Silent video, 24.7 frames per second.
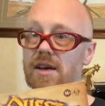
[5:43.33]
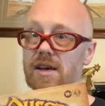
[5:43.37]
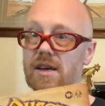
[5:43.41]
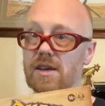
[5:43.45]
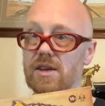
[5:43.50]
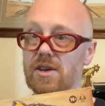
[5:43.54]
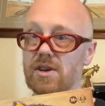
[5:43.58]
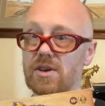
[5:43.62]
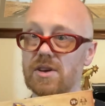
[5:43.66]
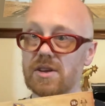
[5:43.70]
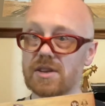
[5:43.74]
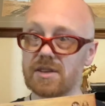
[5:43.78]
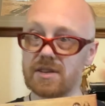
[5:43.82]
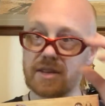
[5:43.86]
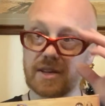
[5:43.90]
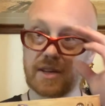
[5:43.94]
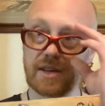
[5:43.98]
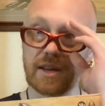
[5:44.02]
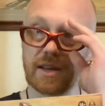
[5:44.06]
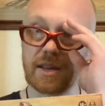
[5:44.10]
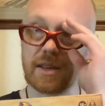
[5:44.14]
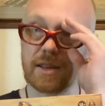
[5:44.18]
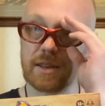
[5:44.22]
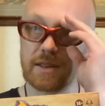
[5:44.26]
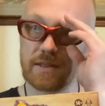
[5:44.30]
You can
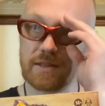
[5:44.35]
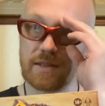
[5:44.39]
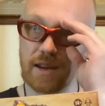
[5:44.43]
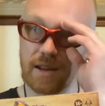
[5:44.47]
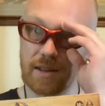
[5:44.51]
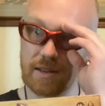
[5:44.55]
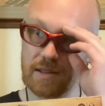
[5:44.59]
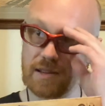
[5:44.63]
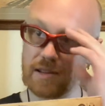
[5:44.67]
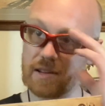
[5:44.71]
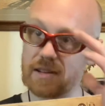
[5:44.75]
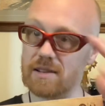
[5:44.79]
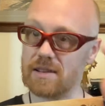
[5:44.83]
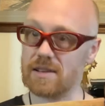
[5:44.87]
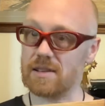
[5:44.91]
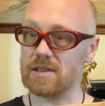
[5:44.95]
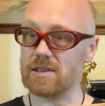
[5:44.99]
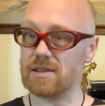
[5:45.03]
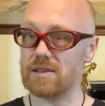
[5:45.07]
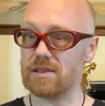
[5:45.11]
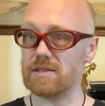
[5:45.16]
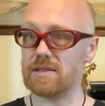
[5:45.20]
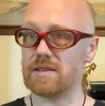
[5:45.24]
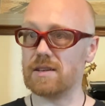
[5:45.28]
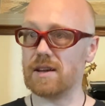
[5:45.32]
take like
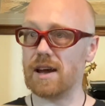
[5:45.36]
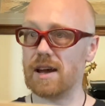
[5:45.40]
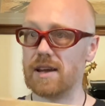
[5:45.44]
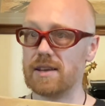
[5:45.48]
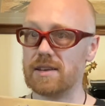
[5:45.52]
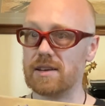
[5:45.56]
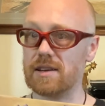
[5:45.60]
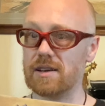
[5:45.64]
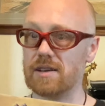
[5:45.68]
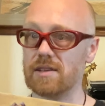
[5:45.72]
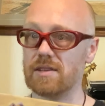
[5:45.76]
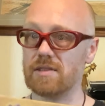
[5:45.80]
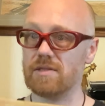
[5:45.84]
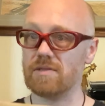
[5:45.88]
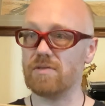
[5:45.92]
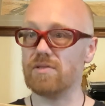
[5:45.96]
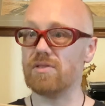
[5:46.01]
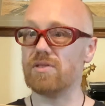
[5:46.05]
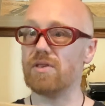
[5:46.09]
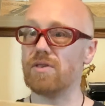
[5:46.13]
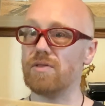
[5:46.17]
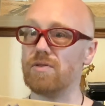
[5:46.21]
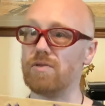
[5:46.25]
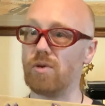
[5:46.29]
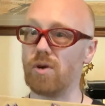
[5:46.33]
the idea,
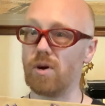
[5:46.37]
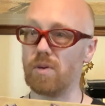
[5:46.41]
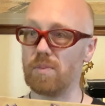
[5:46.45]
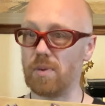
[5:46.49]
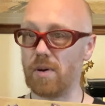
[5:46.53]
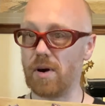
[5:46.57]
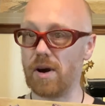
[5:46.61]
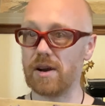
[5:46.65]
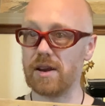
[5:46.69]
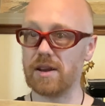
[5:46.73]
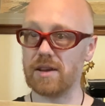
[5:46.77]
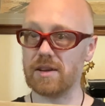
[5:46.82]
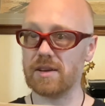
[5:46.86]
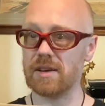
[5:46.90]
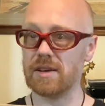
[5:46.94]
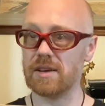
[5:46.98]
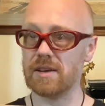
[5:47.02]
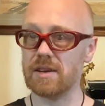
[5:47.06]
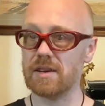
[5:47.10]
the four party.